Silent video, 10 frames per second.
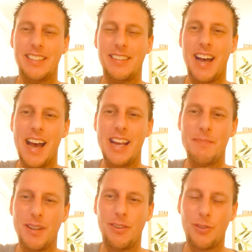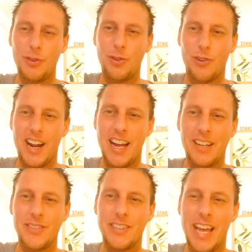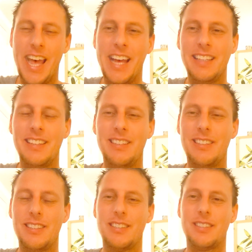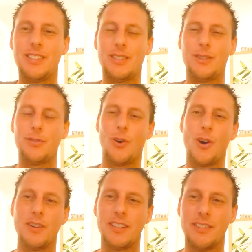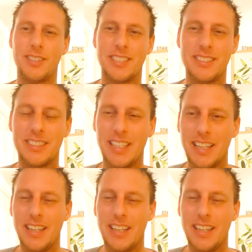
diamond sutra on the end of the horizon.